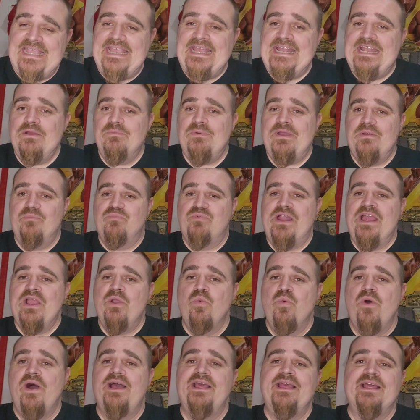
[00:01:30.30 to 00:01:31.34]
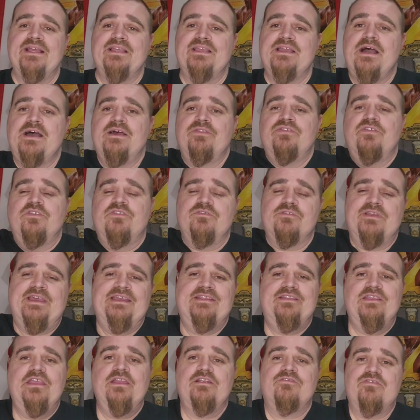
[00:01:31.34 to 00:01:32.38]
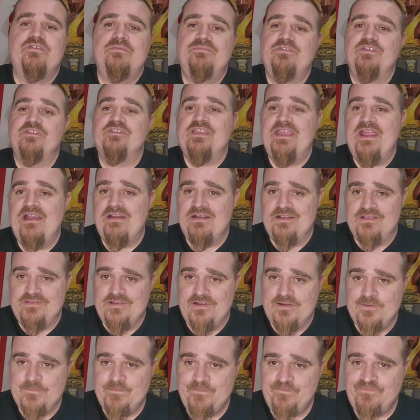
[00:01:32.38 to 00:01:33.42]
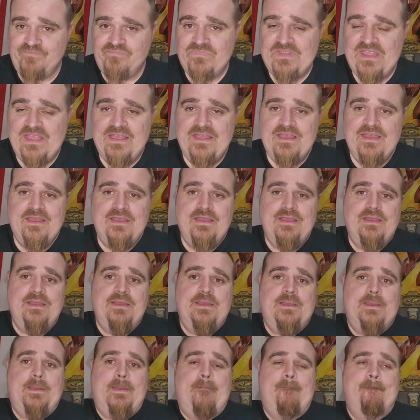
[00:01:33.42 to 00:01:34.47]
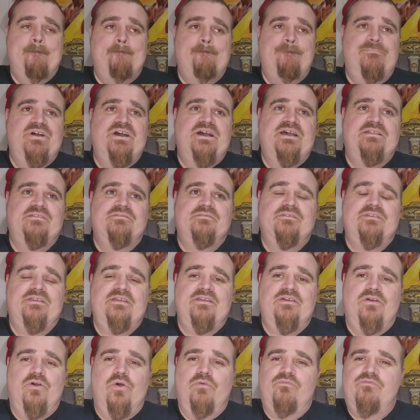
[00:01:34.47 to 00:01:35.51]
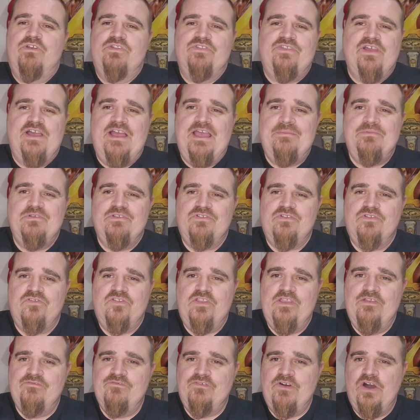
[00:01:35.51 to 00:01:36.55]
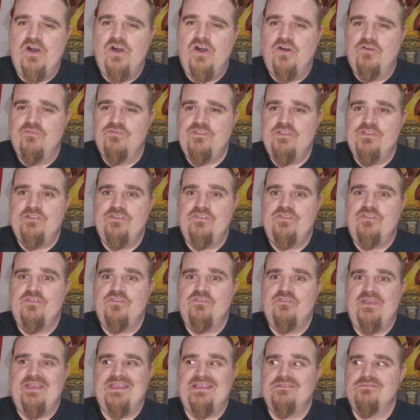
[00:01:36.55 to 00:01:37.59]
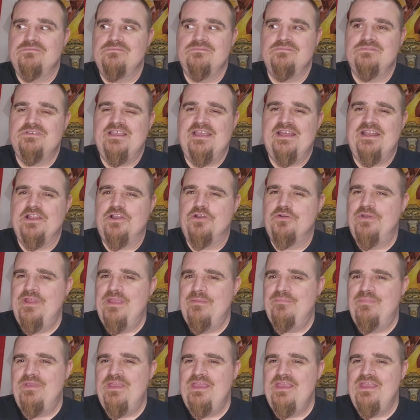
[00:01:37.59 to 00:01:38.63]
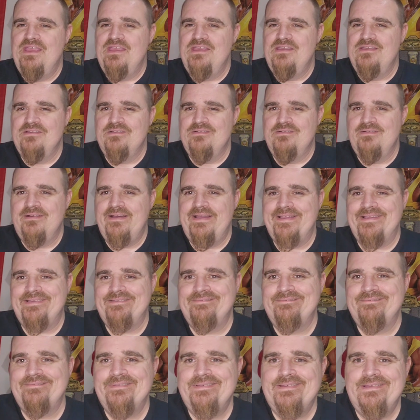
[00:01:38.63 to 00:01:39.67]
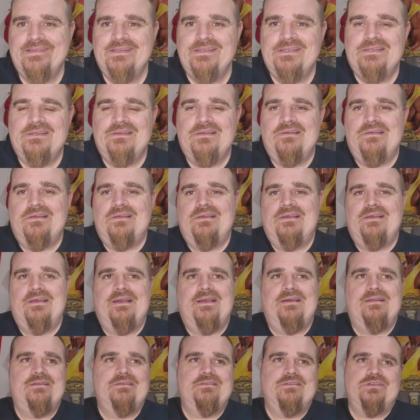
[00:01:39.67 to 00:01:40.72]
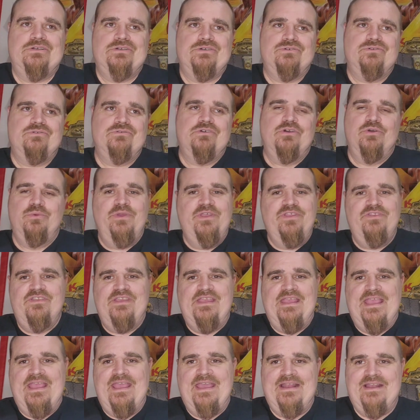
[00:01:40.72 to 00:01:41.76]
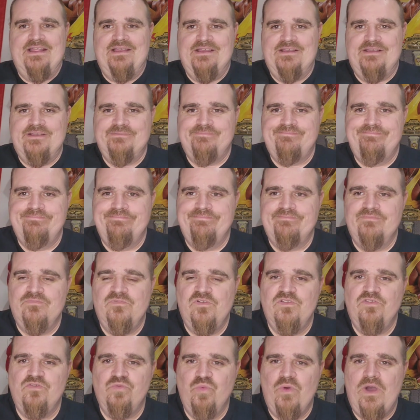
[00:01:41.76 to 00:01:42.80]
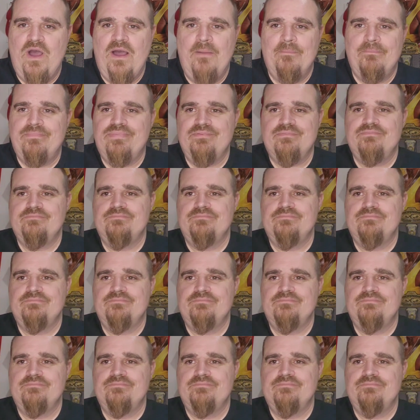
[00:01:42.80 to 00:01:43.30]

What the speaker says: anyway, Bray Wyatt got this idea from this character. But over time, it just evolved into this, like, kind of creepy, like, I don't know, Louisiana swamp